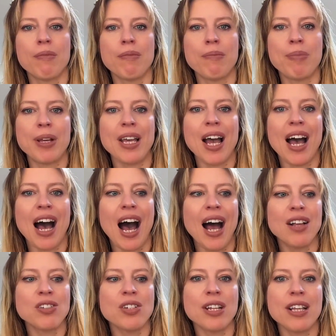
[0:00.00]
But
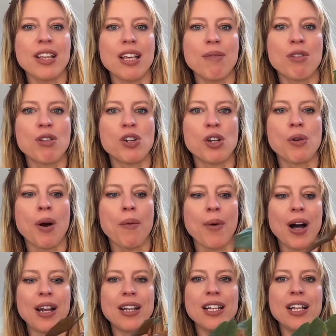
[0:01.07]
actually seems to be doing quite
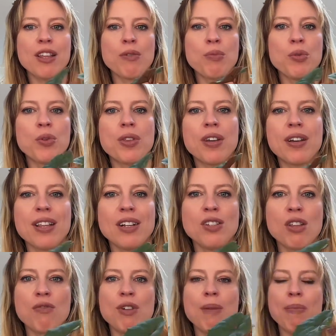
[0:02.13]
well. It needs the water because I
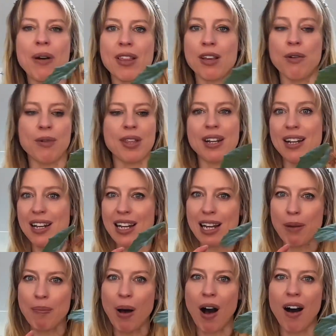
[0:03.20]
just so it was in a
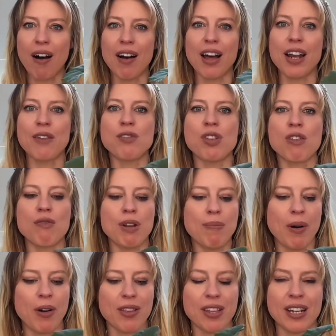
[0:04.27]
little pot and I've just
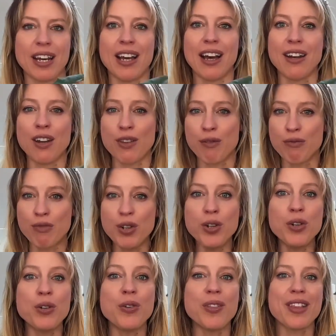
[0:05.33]
repotted it, and the
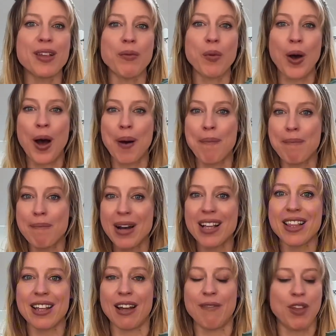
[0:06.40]
roots were
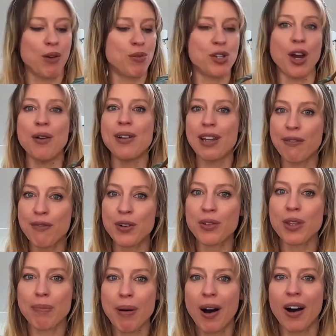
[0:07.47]
massive. They totally filled
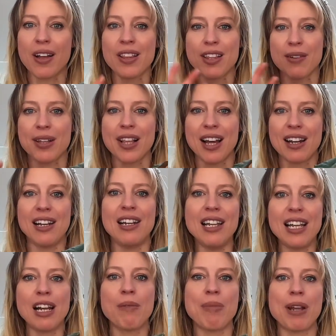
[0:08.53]
the pot, so it's had a
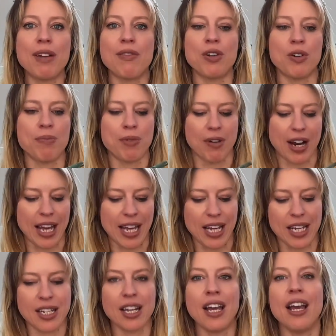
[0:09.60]
little bit of an
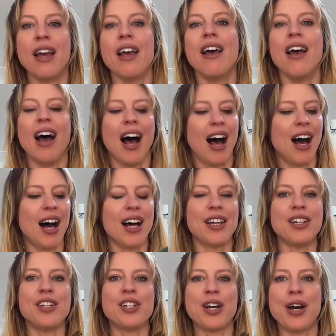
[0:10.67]
upgrade. And